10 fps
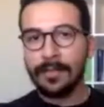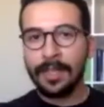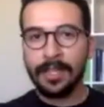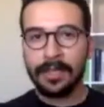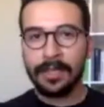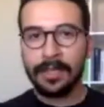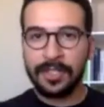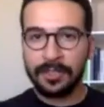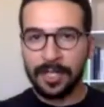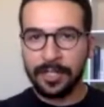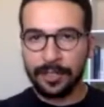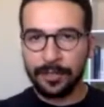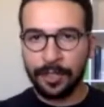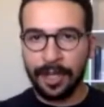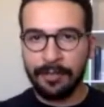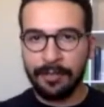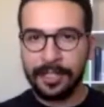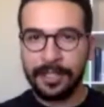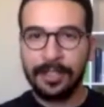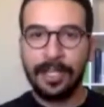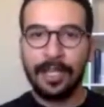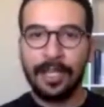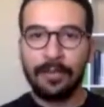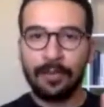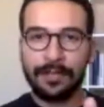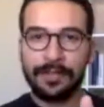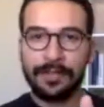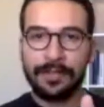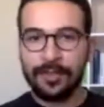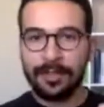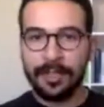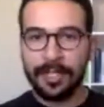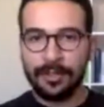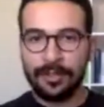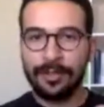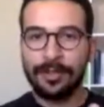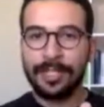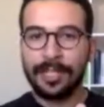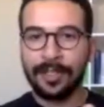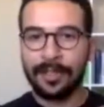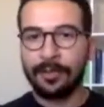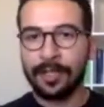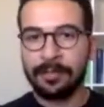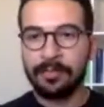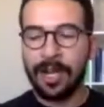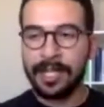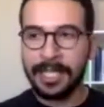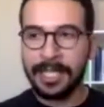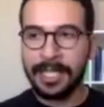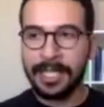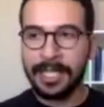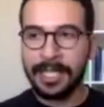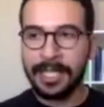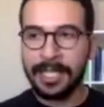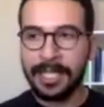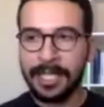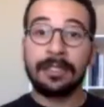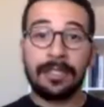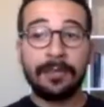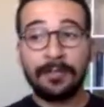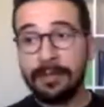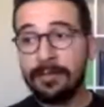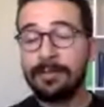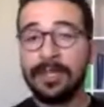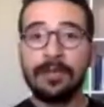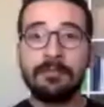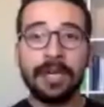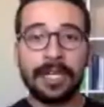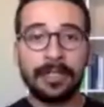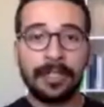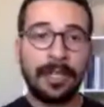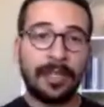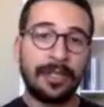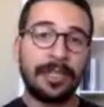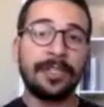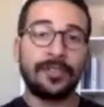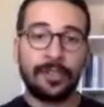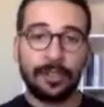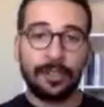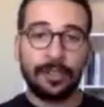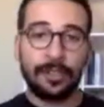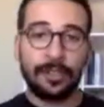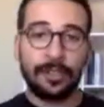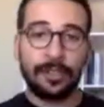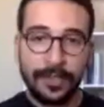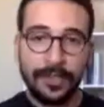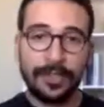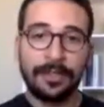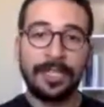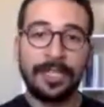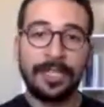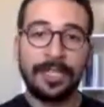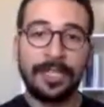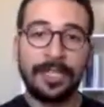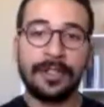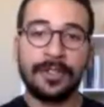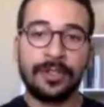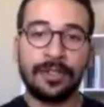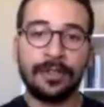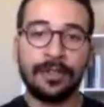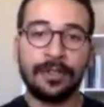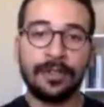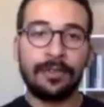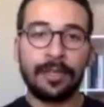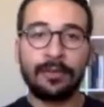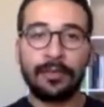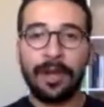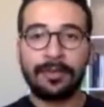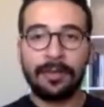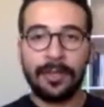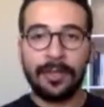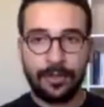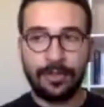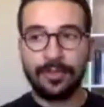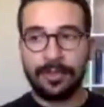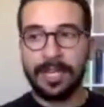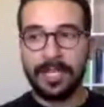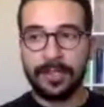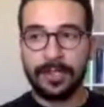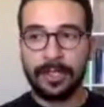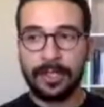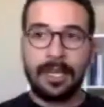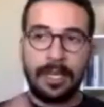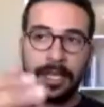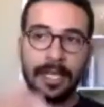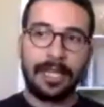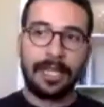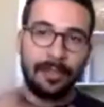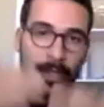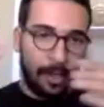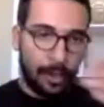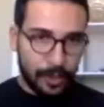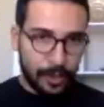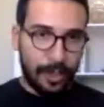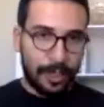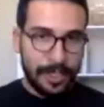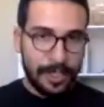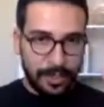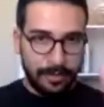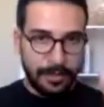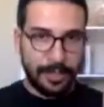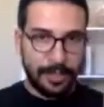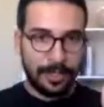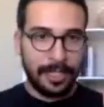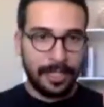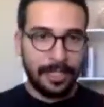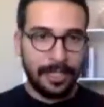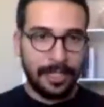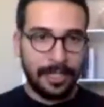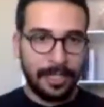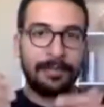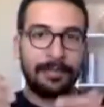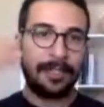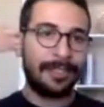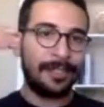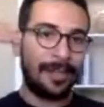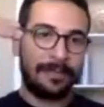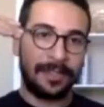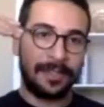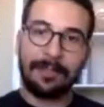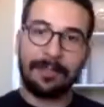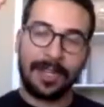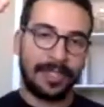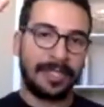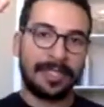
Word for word: uh, this spatial join operation. Them use the range join, another one the broadcast join, some of them may be better than the other in certain situations. So the idea here is to for the query optimizer to choose the best. And again, the ultimate goal is essentially whatever you have a data processing